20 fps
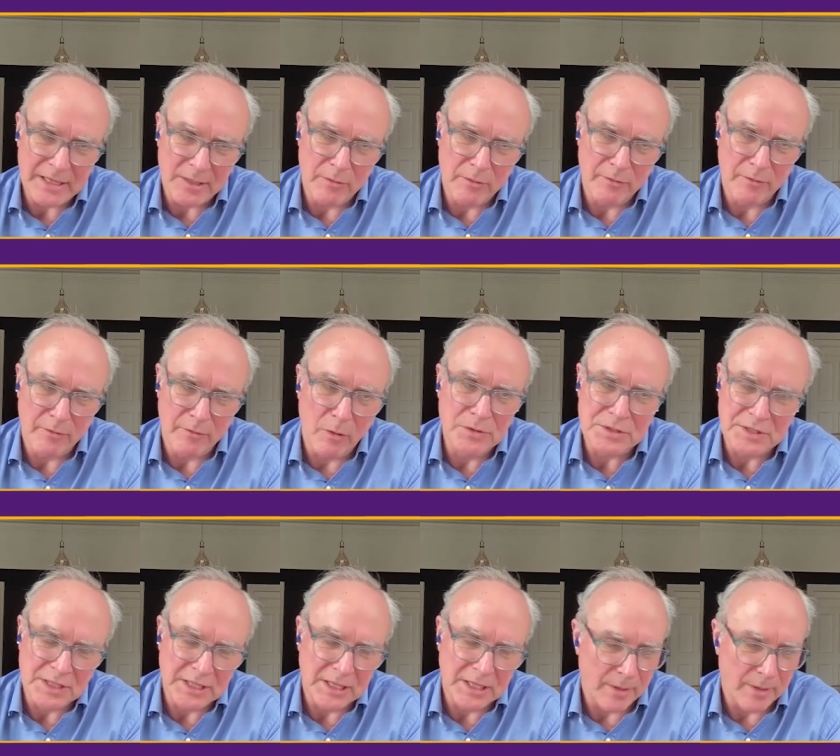And the
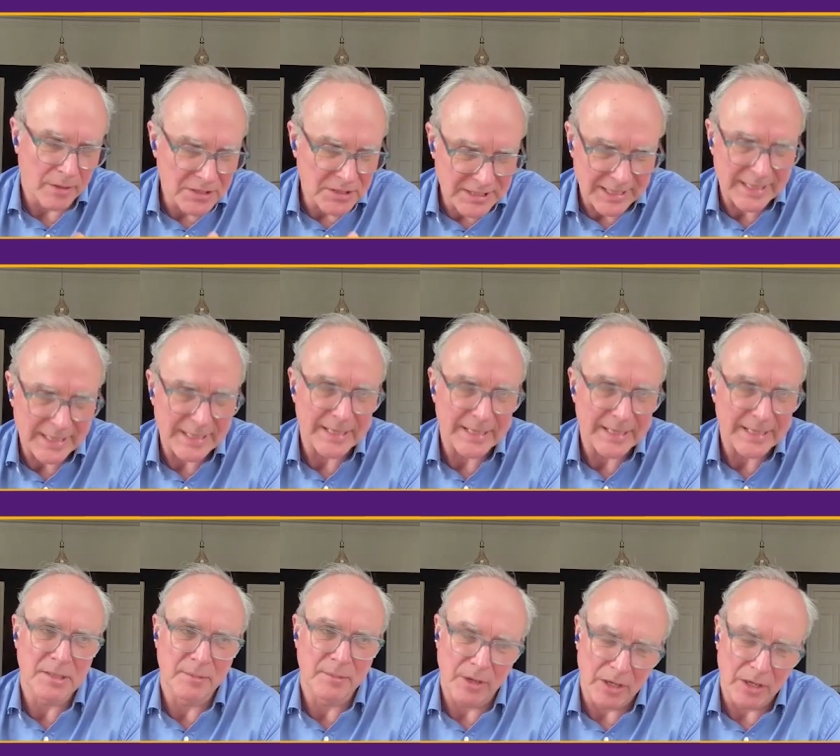debate that we've all seen
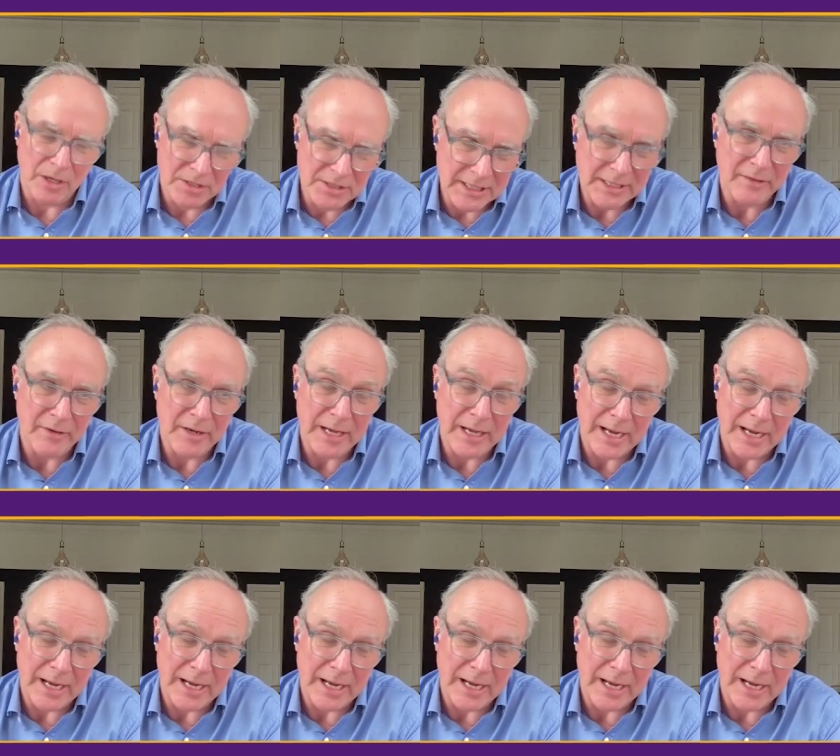about tanks,
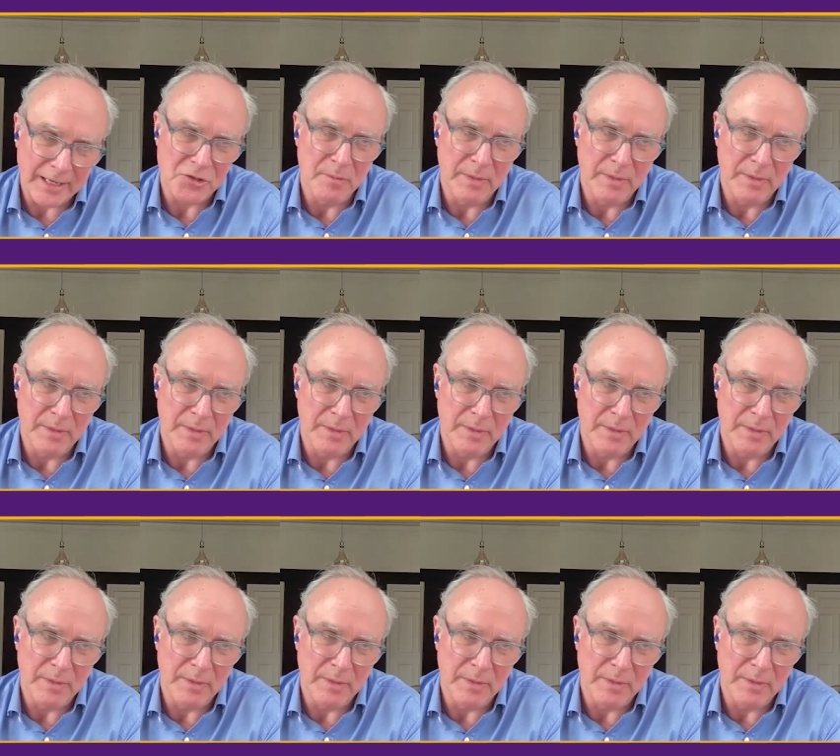about artillery,